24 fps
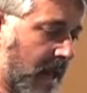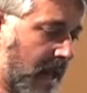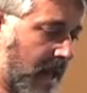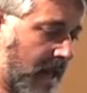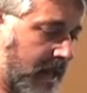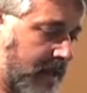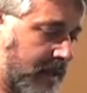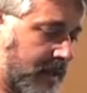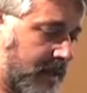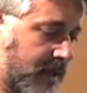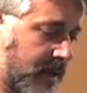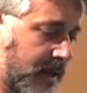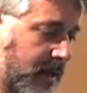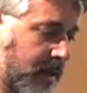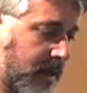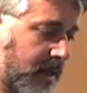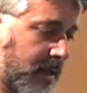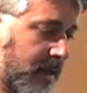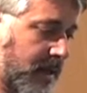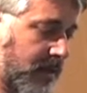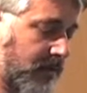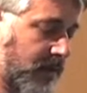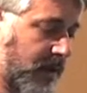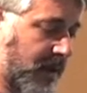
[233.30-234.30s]
and
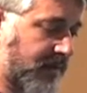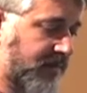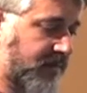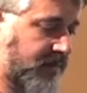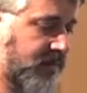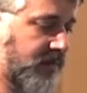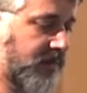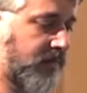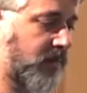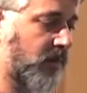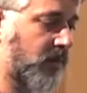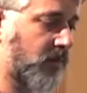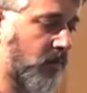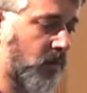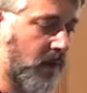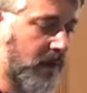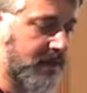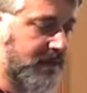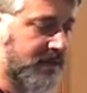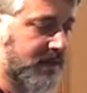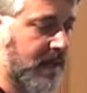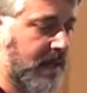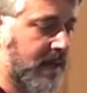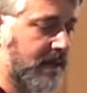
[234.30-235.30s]
uh, we have from
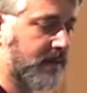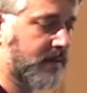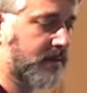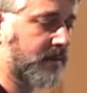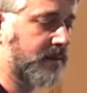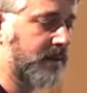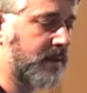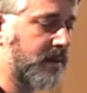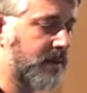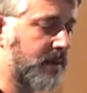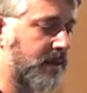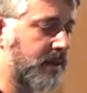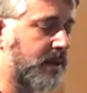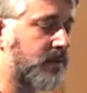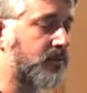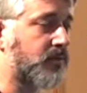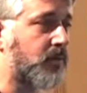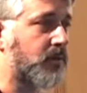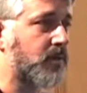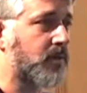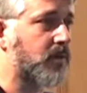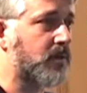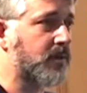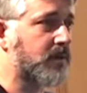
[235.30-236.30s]
one side the
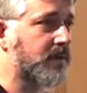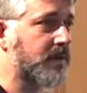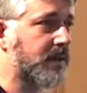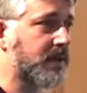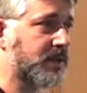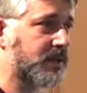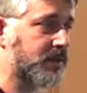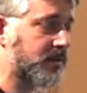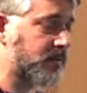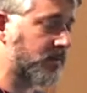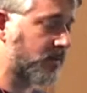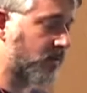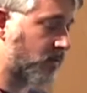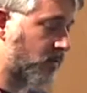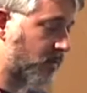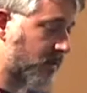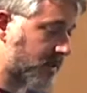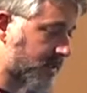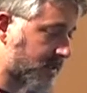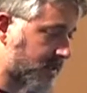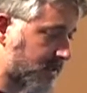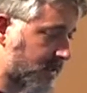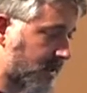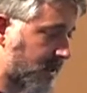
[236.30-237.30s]
network coordination who
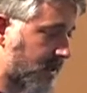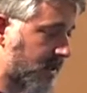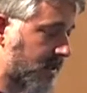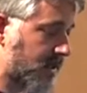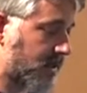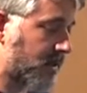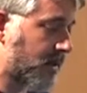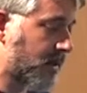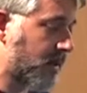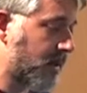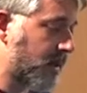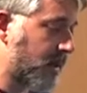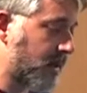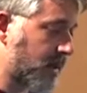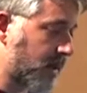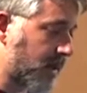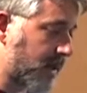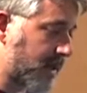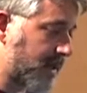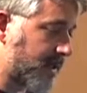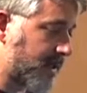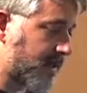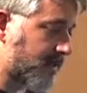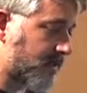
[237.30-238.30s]
is uh,
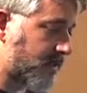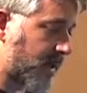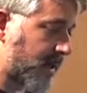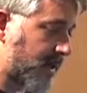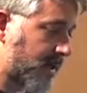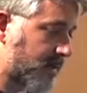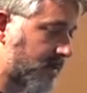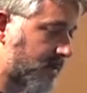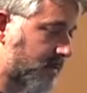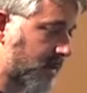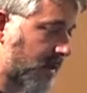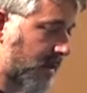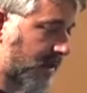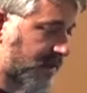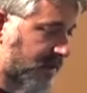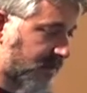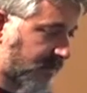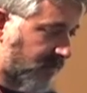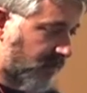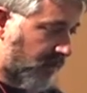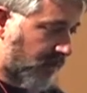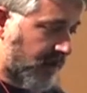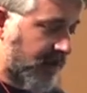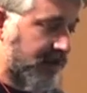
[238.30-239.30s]
led by
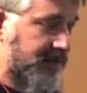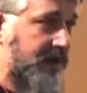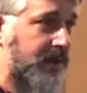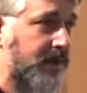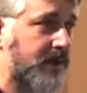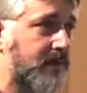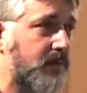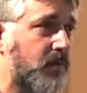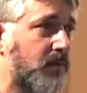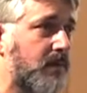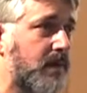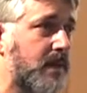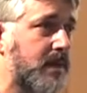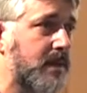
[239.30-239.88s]
alicia fornes and ramon